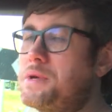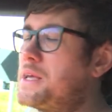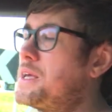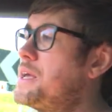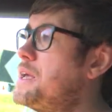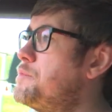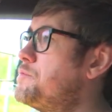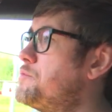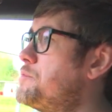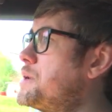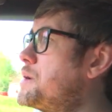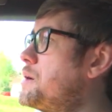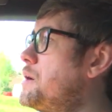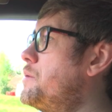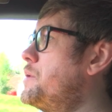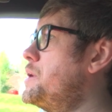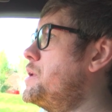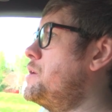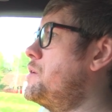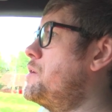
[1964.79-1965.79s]
keeps me
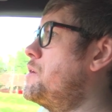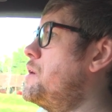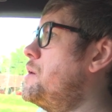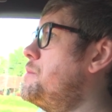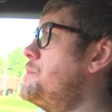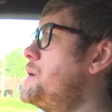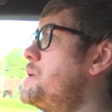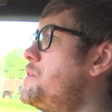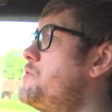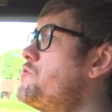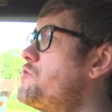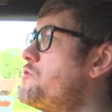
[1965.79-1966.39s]
going, you know what I mean?